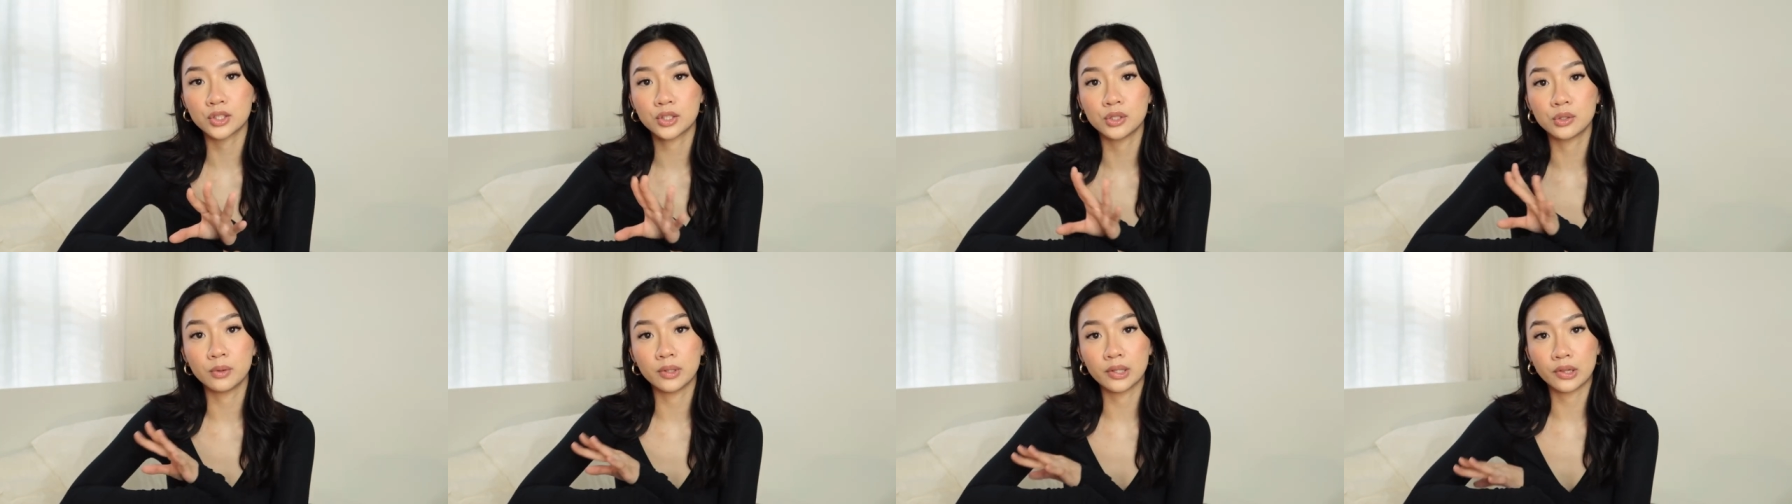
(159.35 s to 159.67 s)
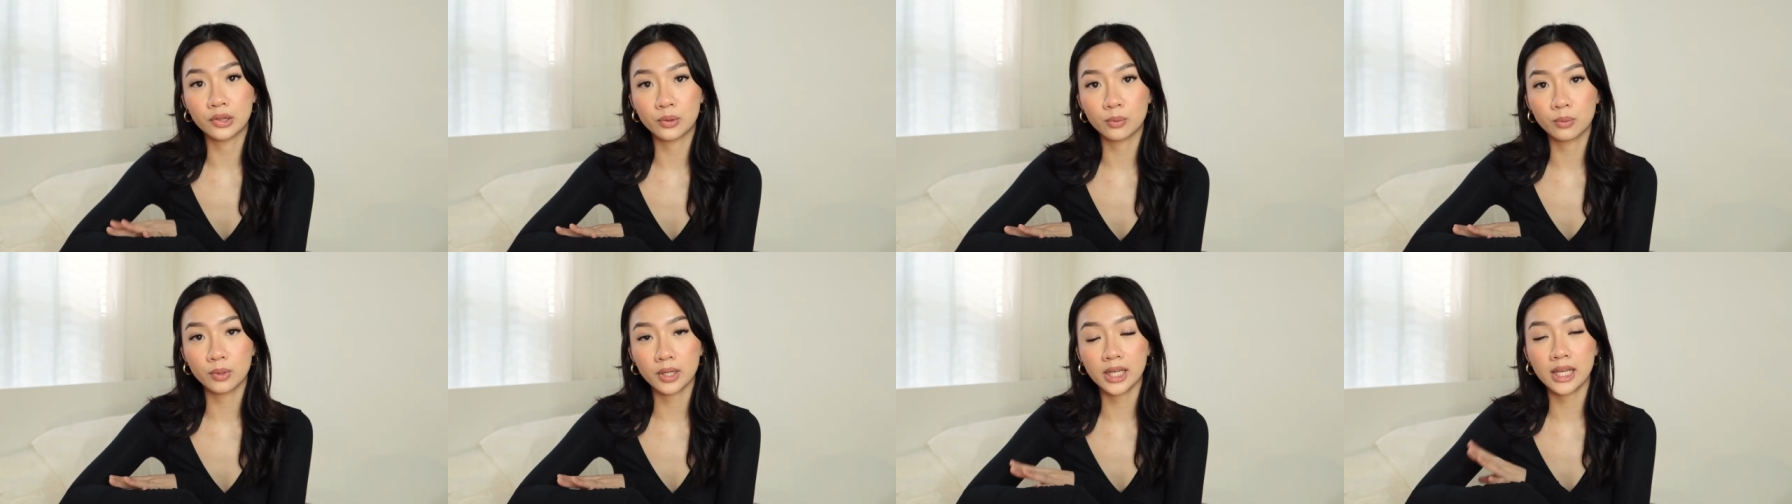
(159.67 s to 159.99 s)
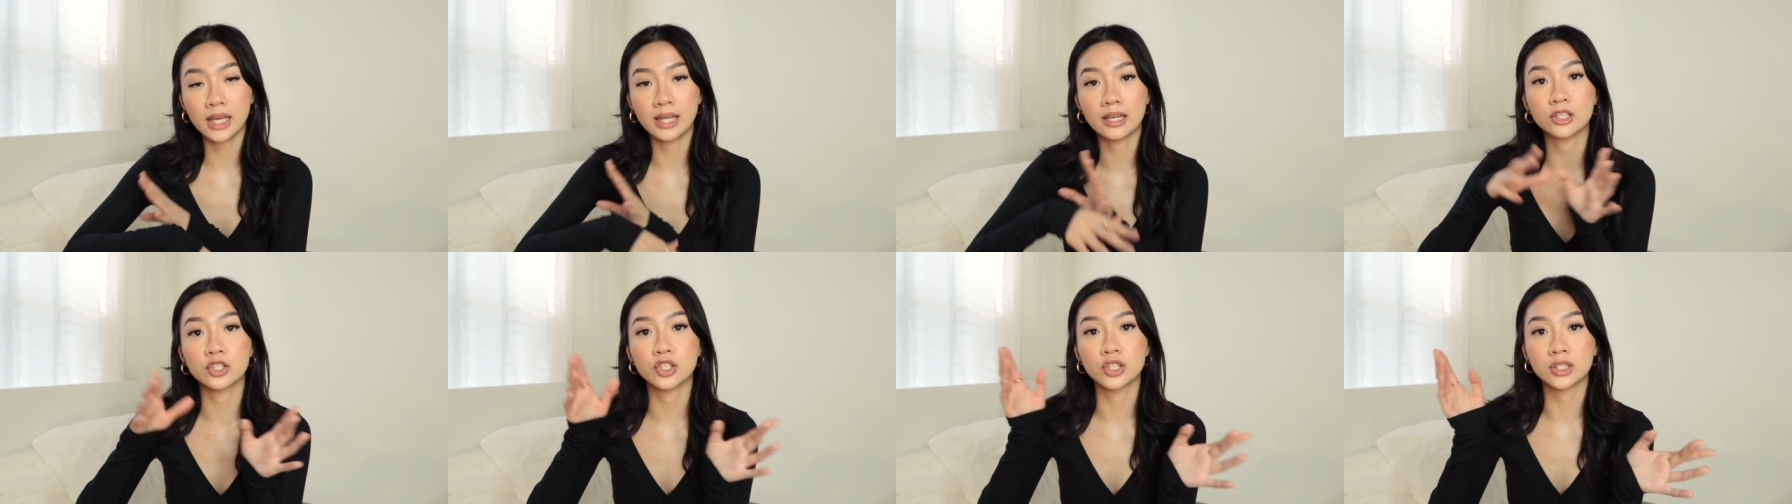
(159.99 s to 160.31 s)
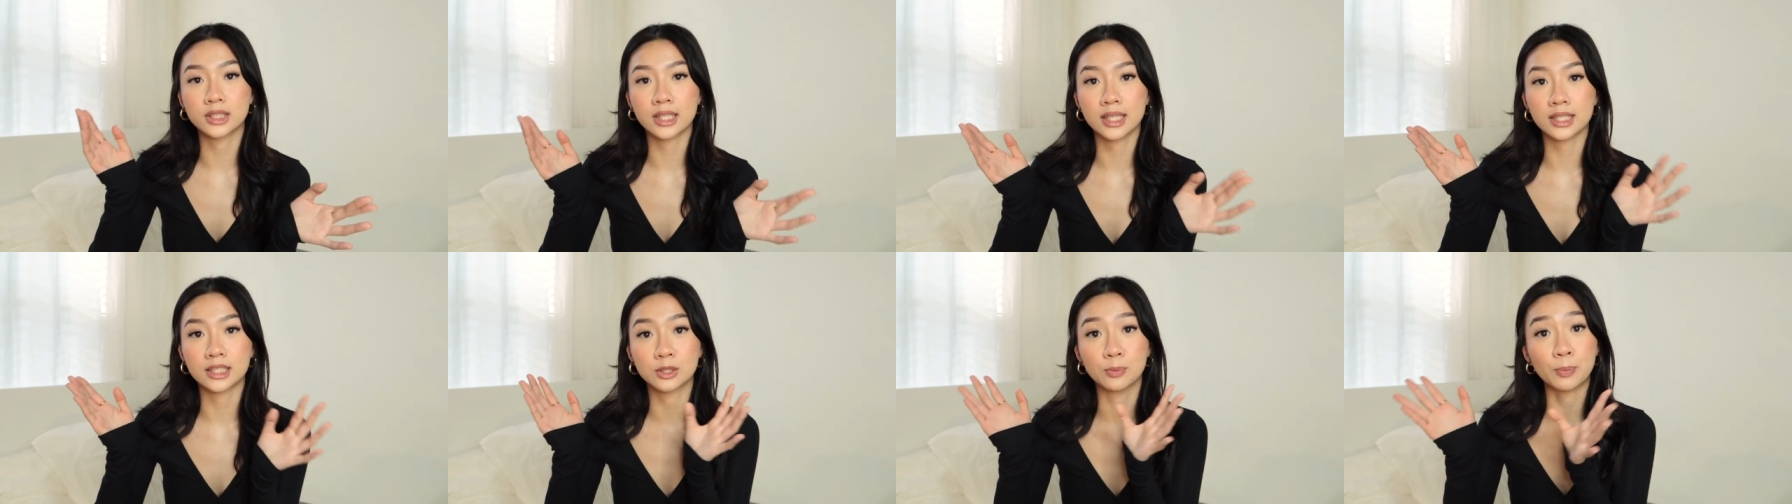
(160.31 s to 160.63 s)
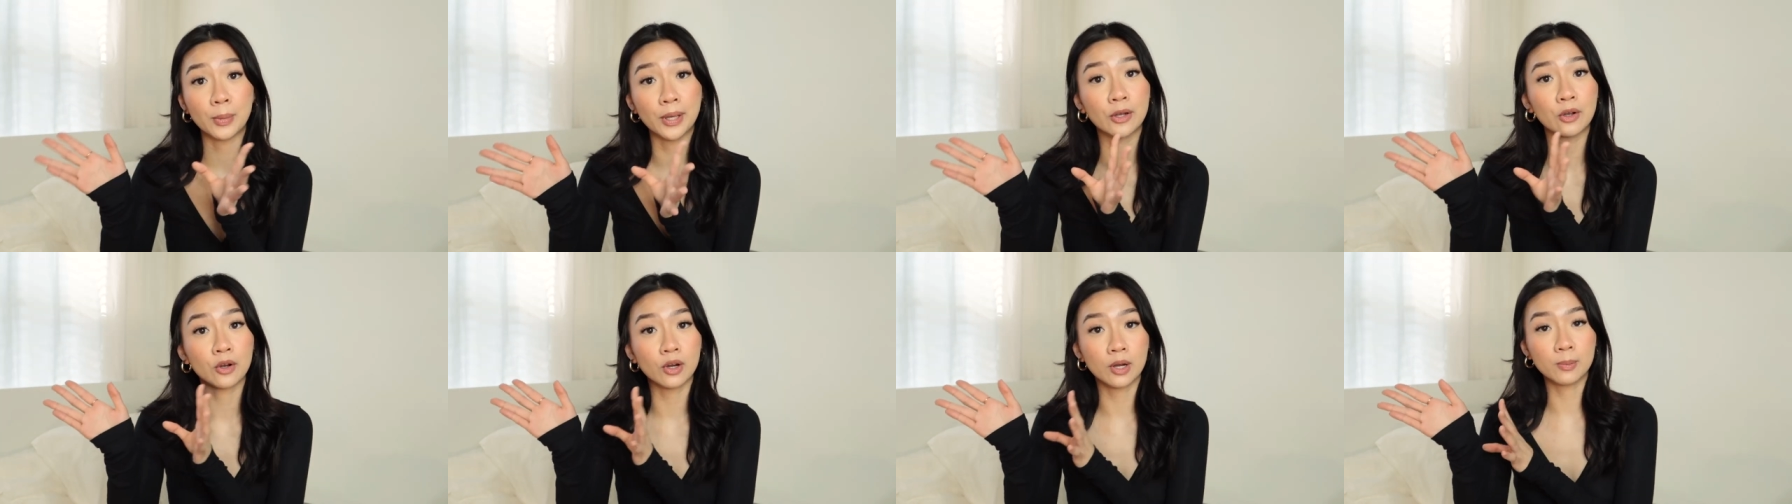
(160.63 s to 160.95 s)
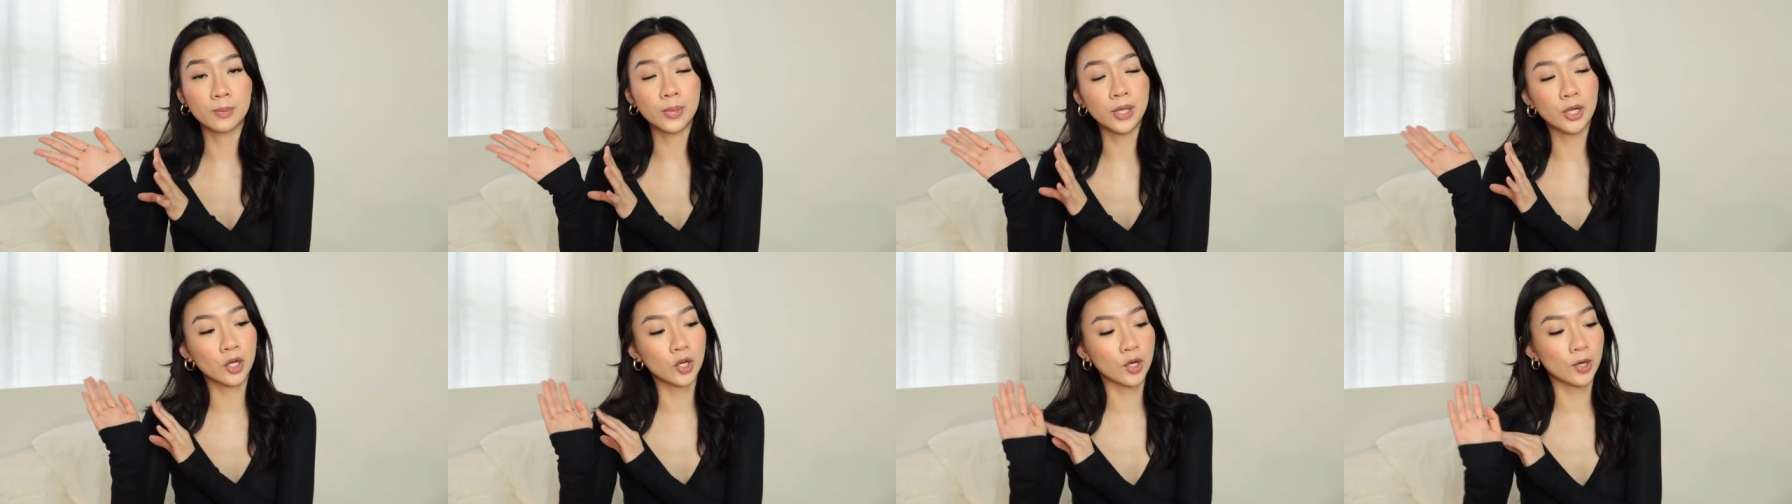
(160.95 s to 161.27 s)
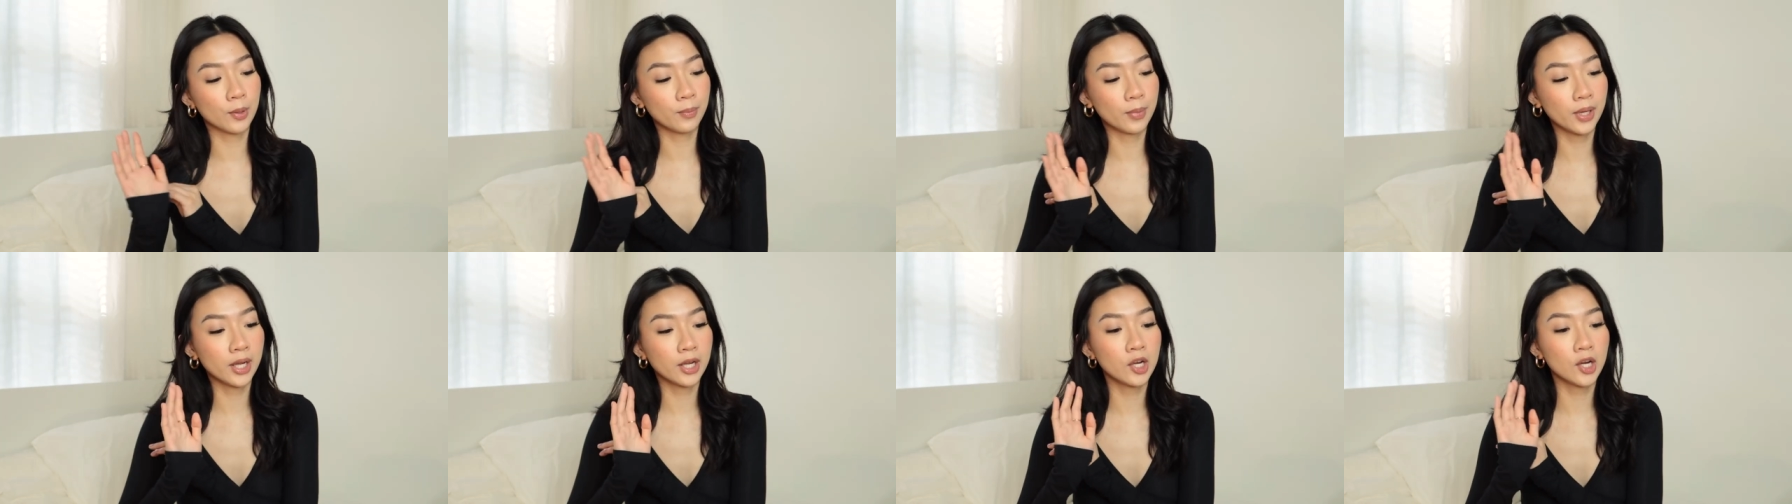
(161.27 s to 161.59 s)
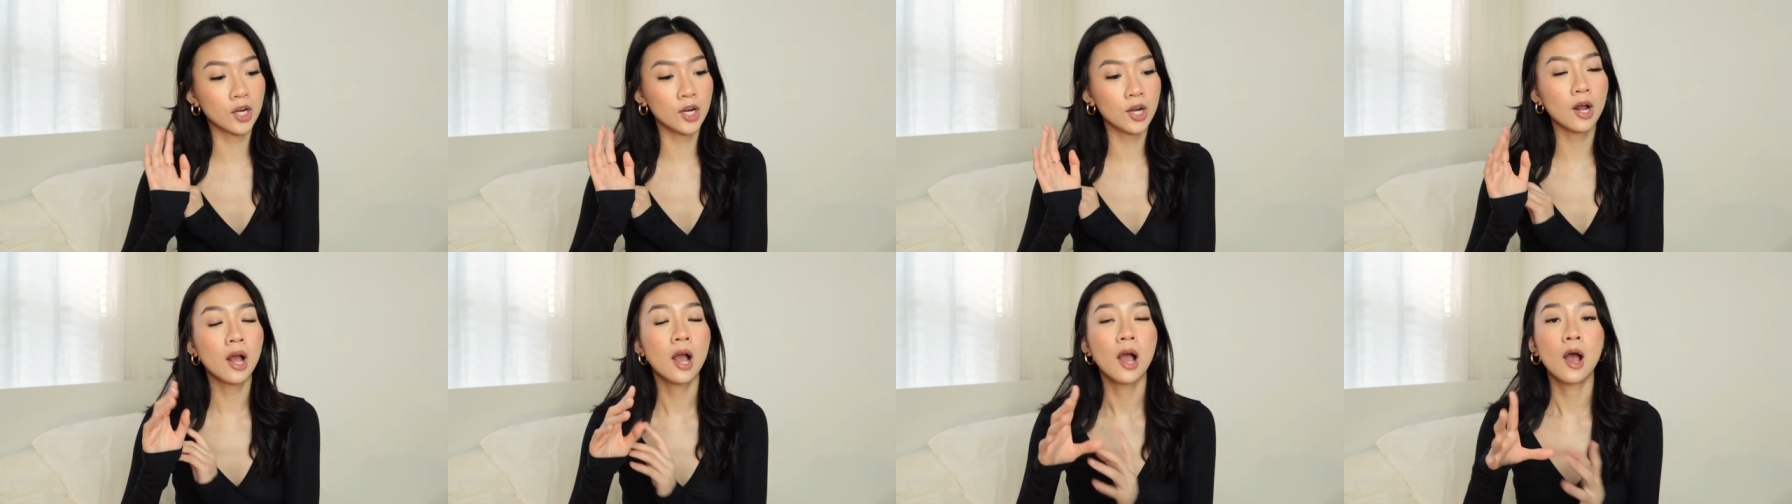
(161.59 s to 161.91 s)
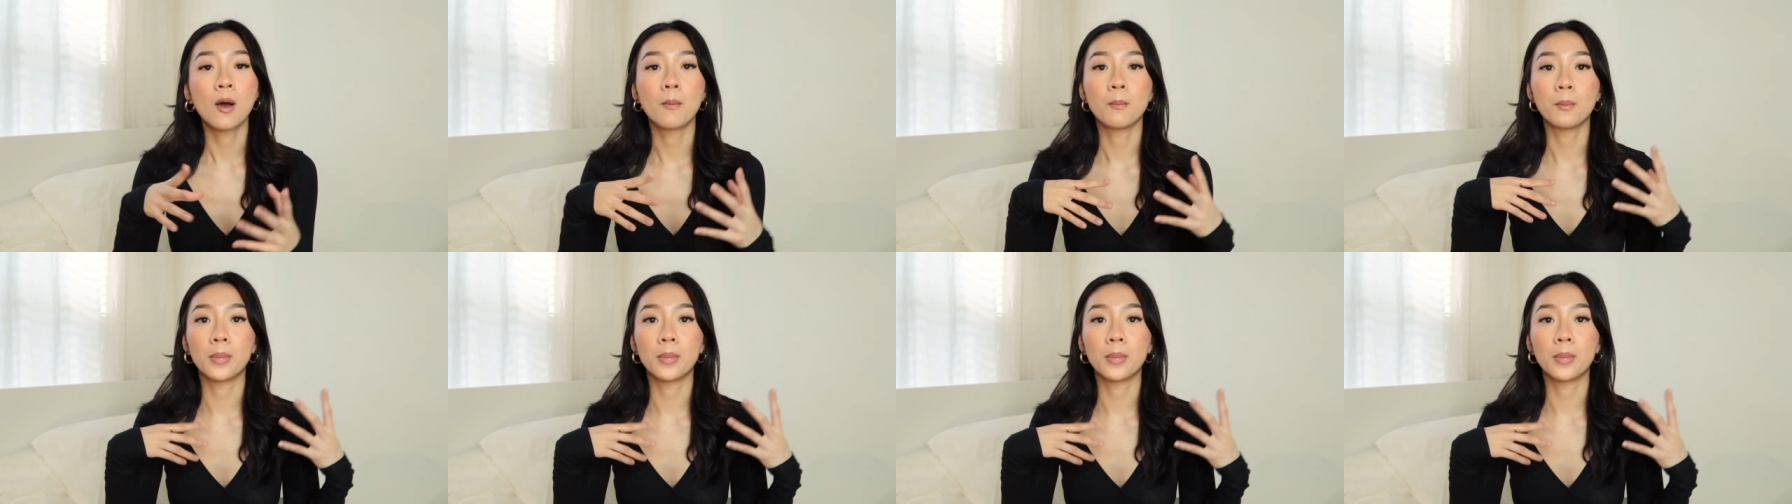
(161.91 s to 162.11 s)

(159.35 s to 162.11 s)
two, and three, and it just gets bigger and bigger and bigger,